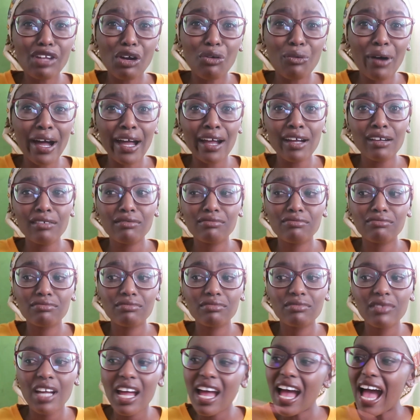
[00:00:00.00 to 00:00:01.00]
Why?
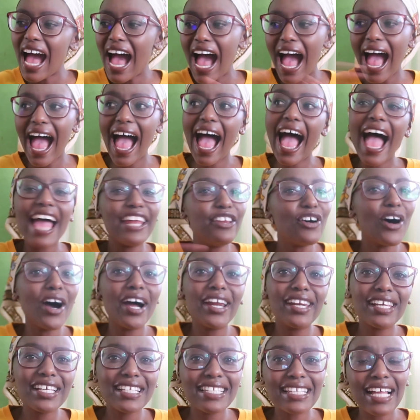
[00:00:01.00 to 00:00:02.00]
I
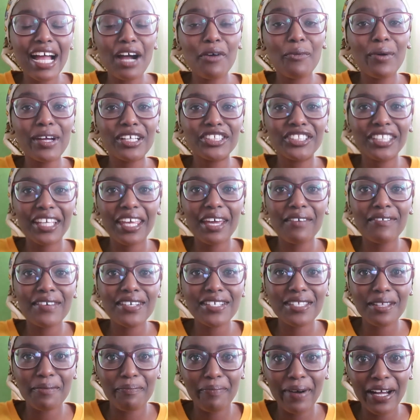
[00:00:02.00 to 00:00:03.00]
don't understand why she gave
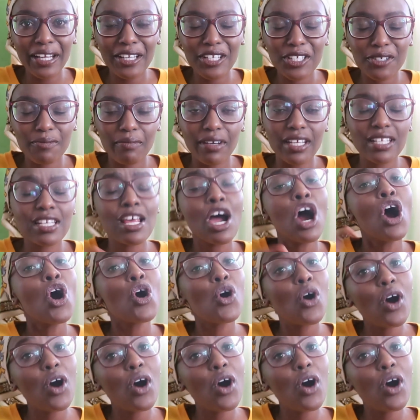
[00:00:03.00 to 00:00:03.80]
us the punishment.